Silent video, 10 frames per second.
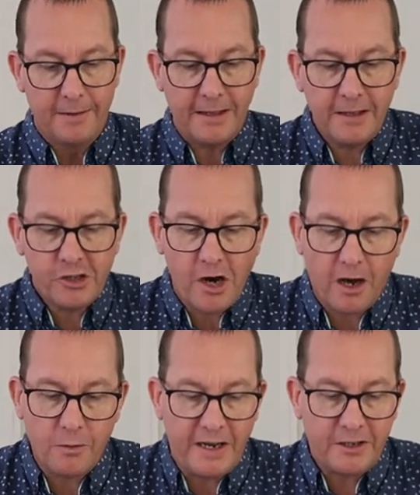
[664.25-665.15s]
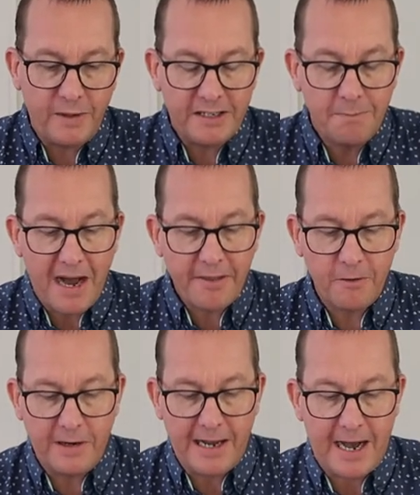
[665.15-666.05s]
Then the child went to his
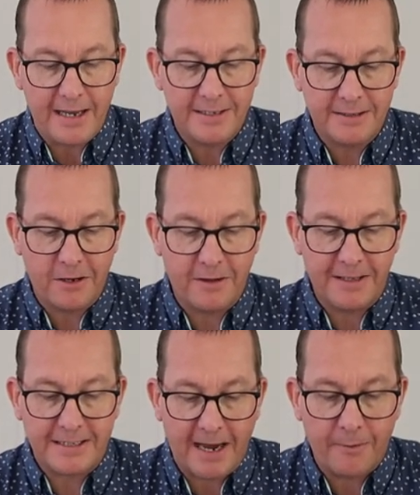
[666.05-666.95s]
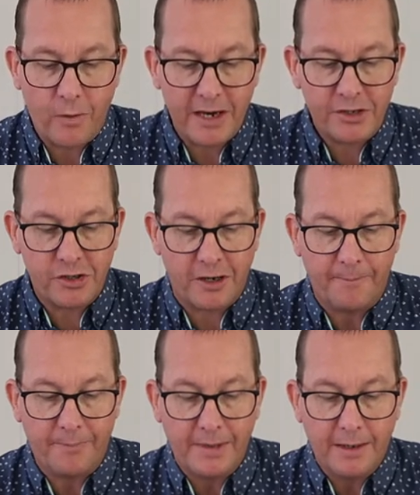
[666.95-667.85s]
mother and asked her the same
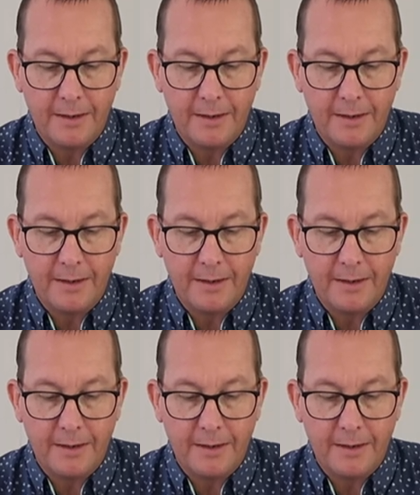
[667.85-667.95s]
question.